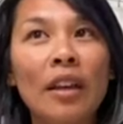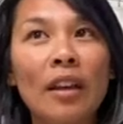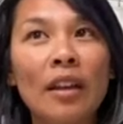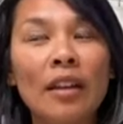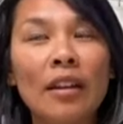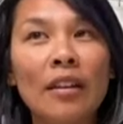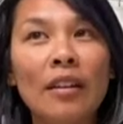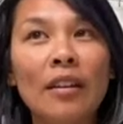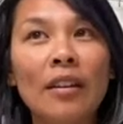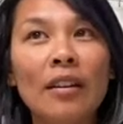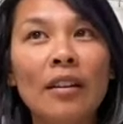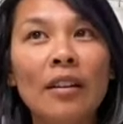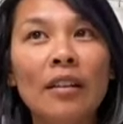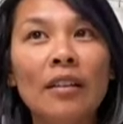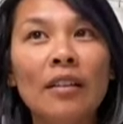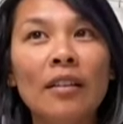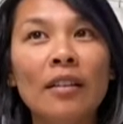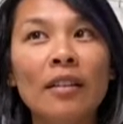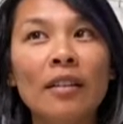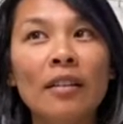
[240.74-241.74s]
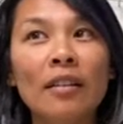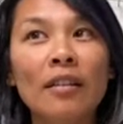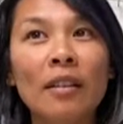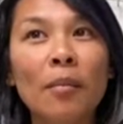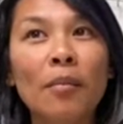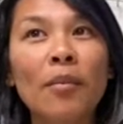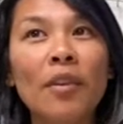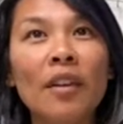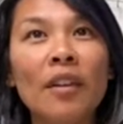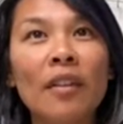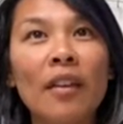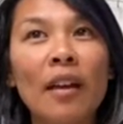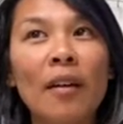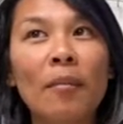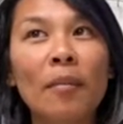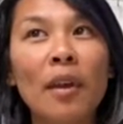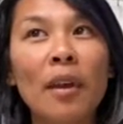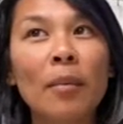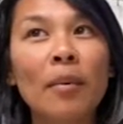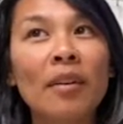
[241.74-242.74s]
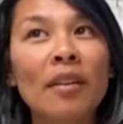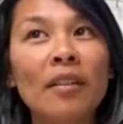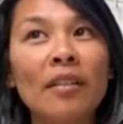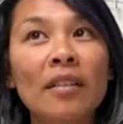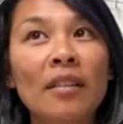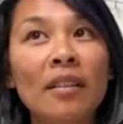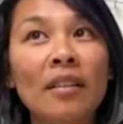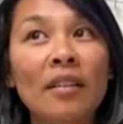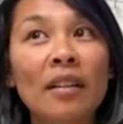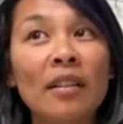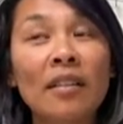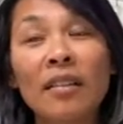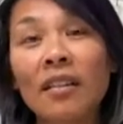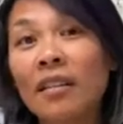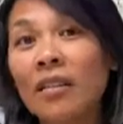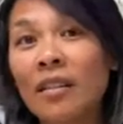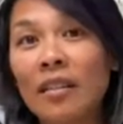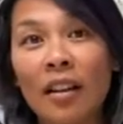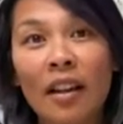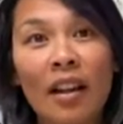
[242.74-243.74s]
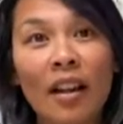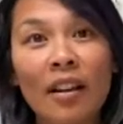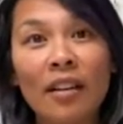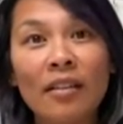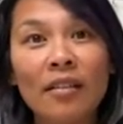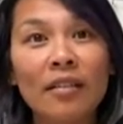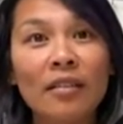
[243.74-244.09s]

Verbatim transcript: in something that maybe doesn't exist yet.